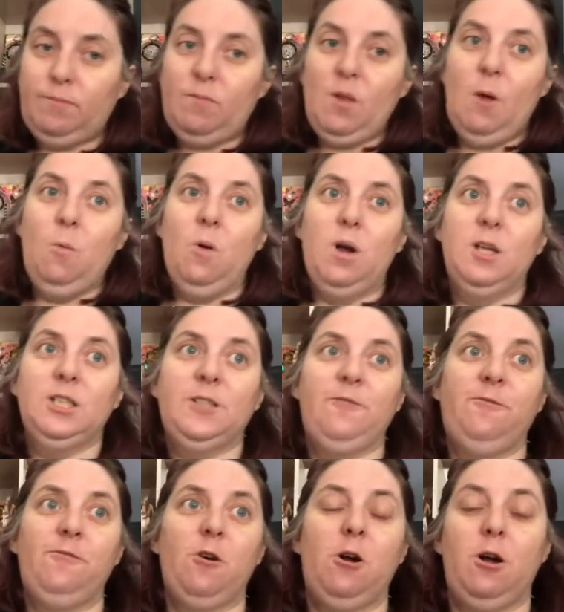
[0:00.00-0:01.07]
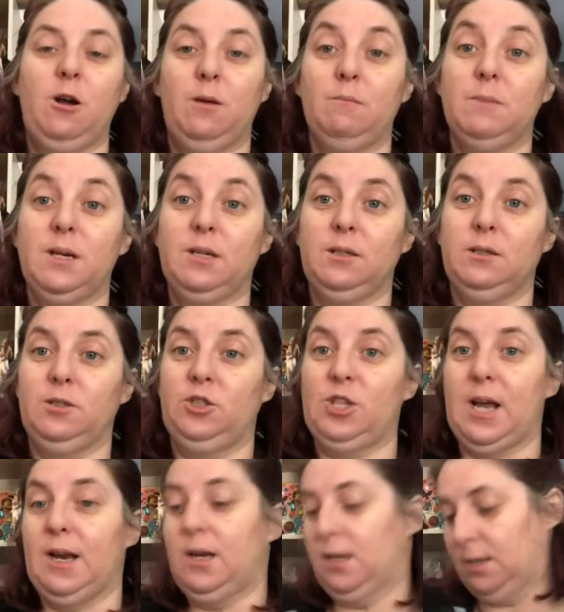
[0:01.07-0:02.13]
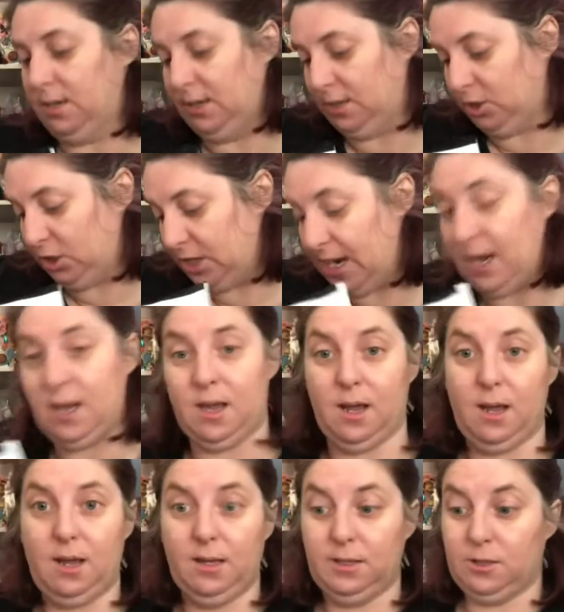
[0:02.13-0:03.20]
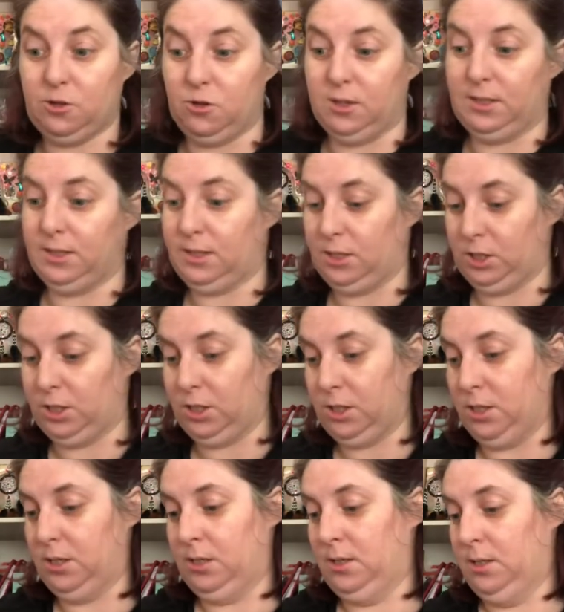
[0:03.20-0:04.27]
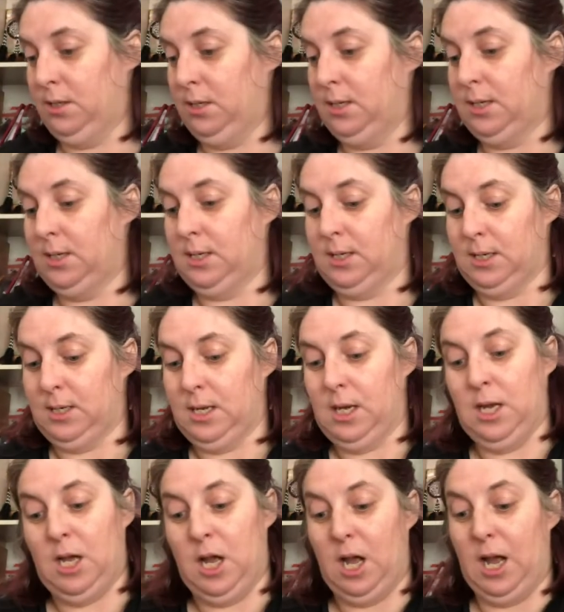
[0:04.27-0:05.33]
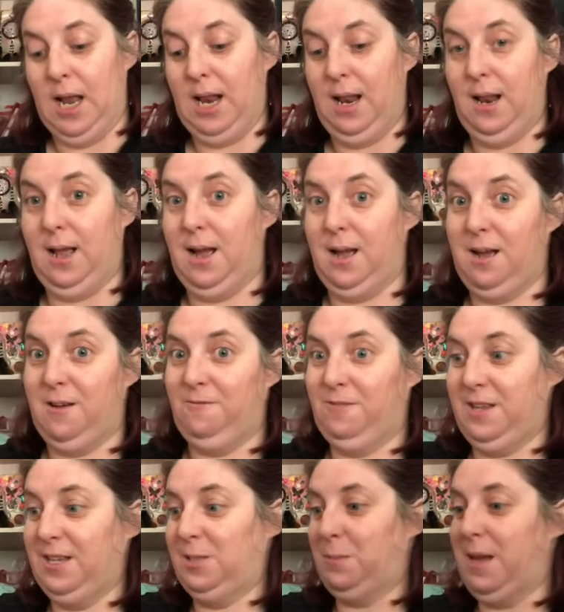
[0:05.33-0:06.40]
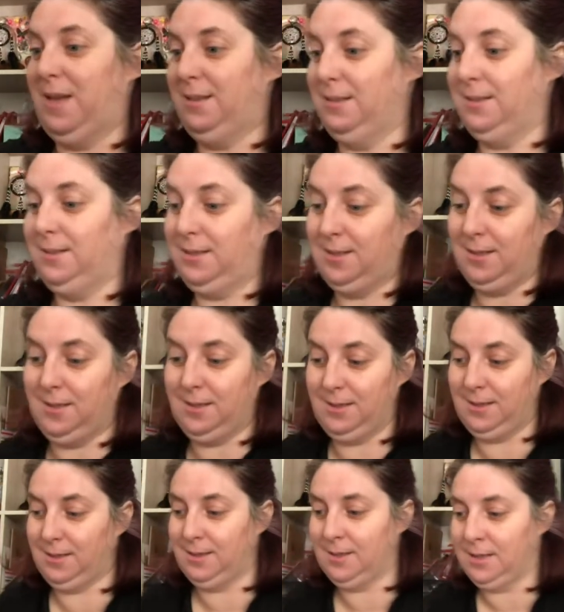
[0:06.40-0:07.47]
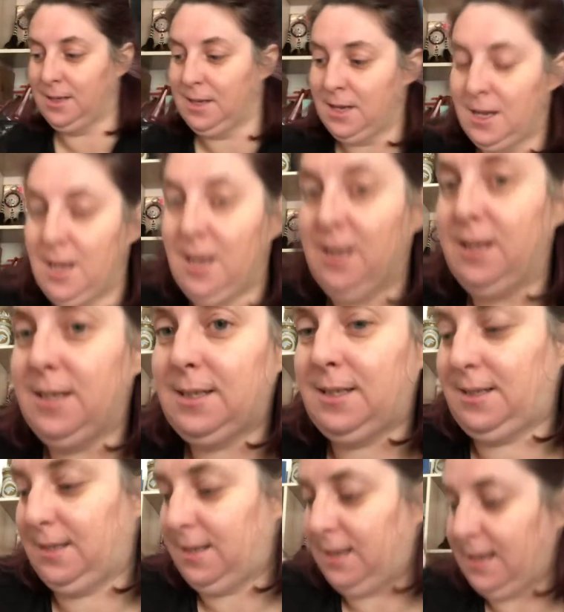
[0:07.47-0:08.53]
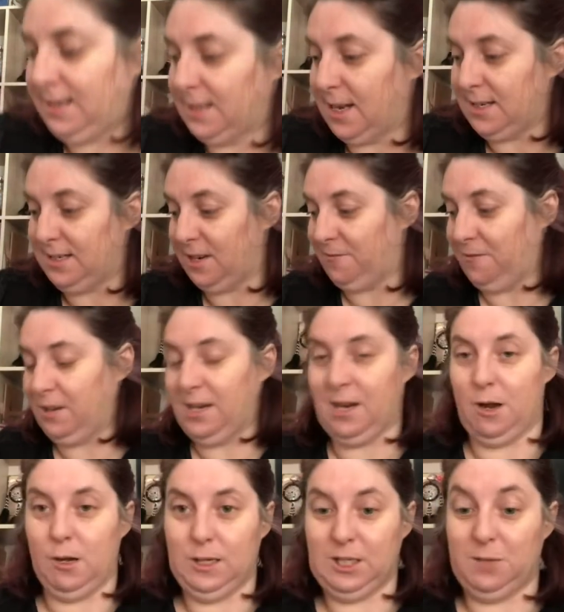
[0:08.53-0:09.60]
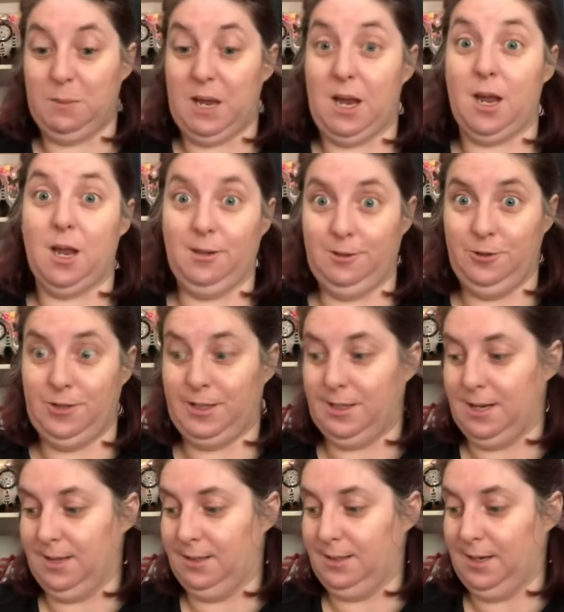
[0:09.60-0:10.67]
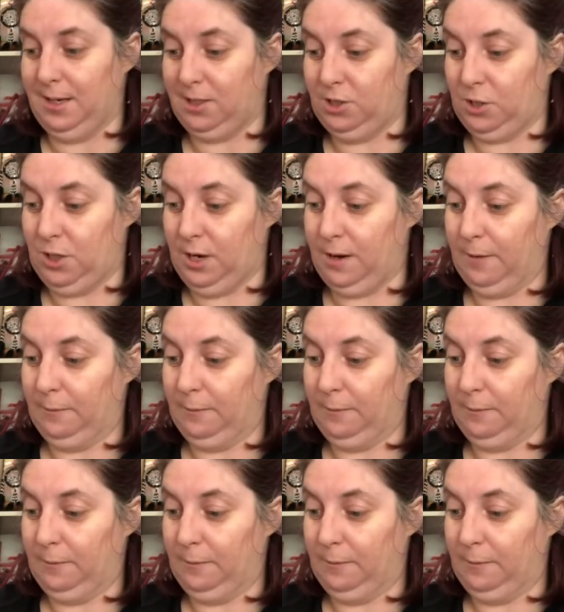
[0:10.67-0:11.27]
was from Janet at JK's Cross Stitch. I love these patterns. These are definitely going to be new starts next year.